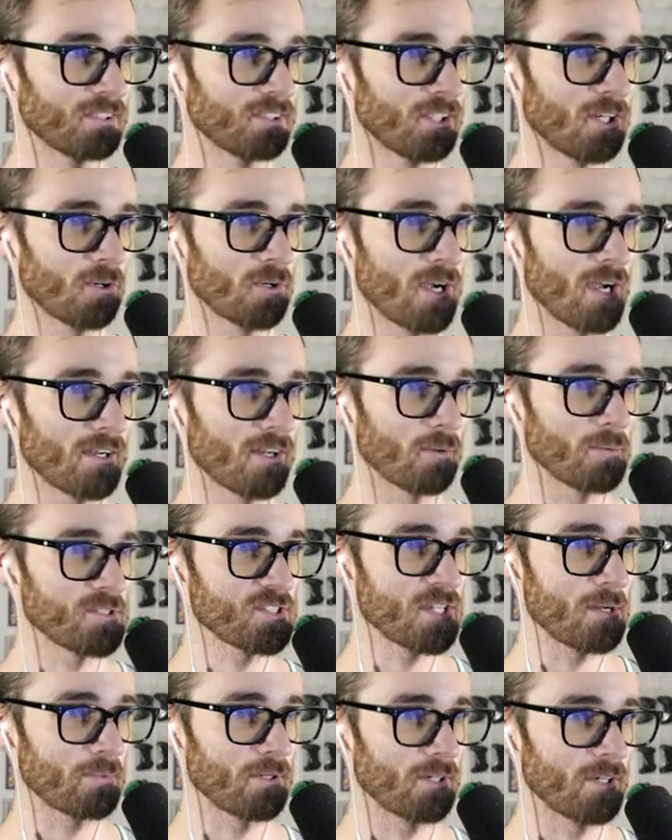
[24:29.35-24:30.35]
Oh god, almost
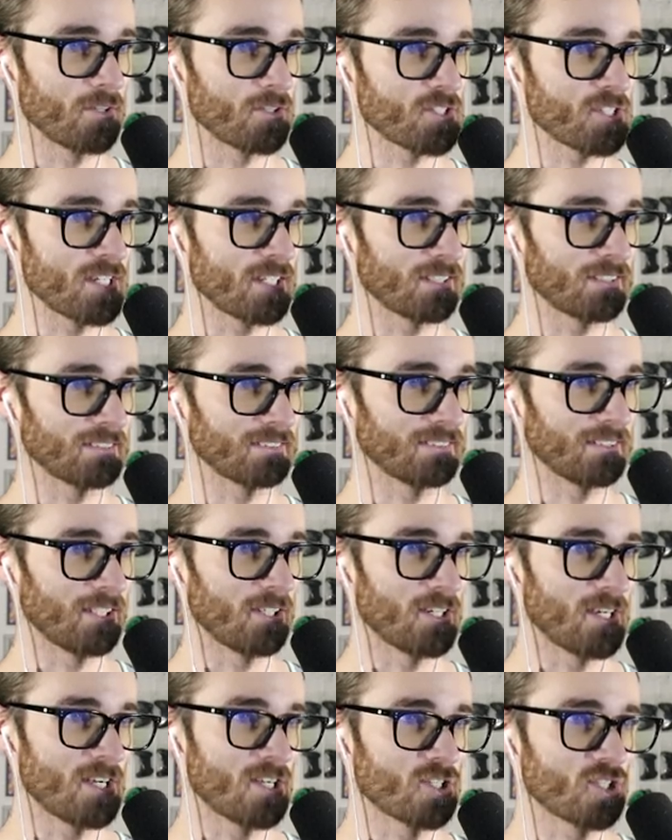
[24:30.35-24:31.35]
stepped on another stick. All
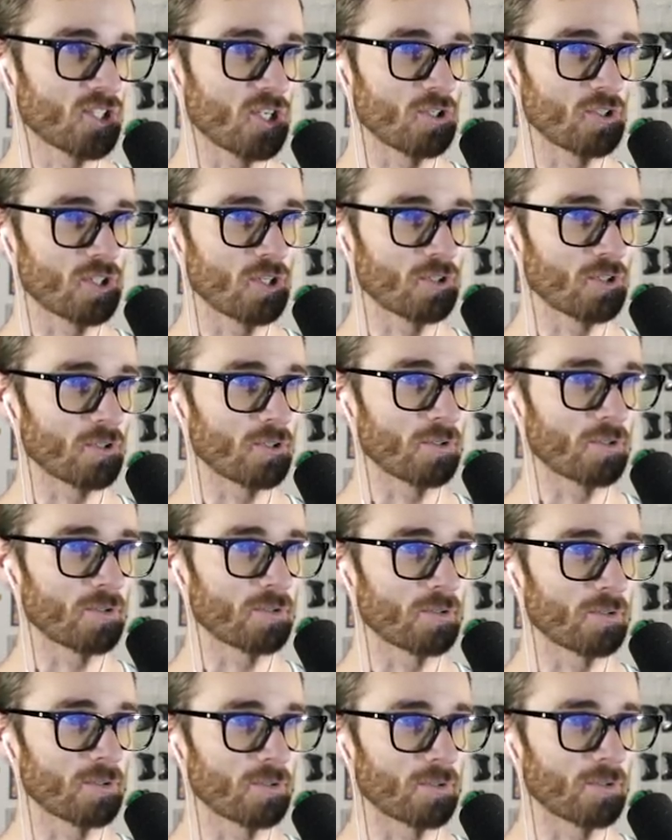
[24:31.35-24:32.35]
right, just go, go, go, go, go,
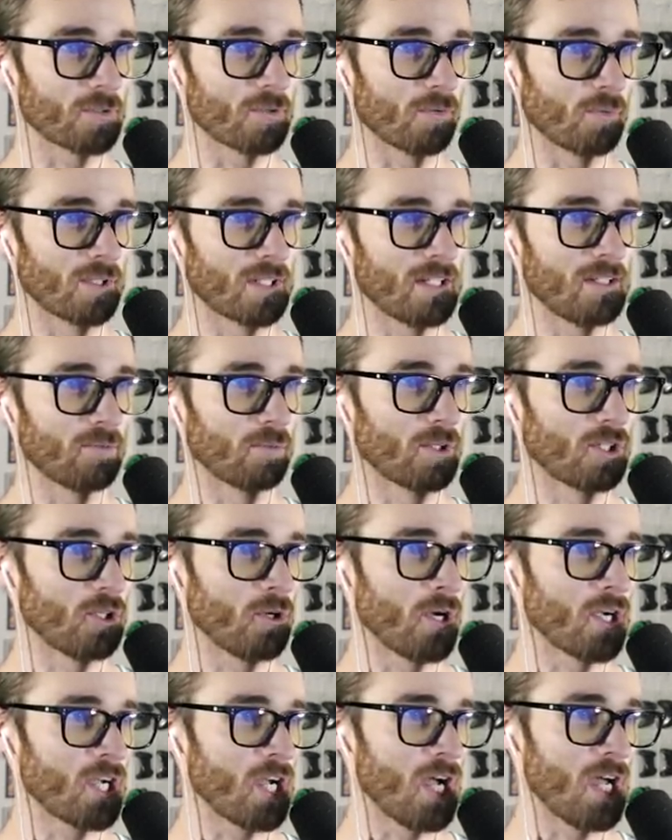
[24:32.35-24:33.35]
go, go, go, go. We're getting, we're
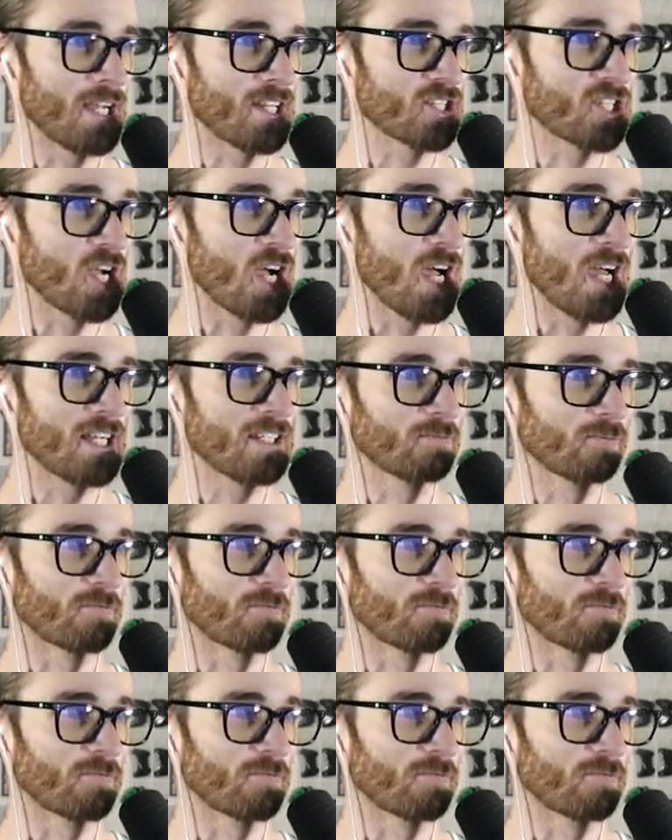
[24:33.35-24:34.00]
doing good. It's good.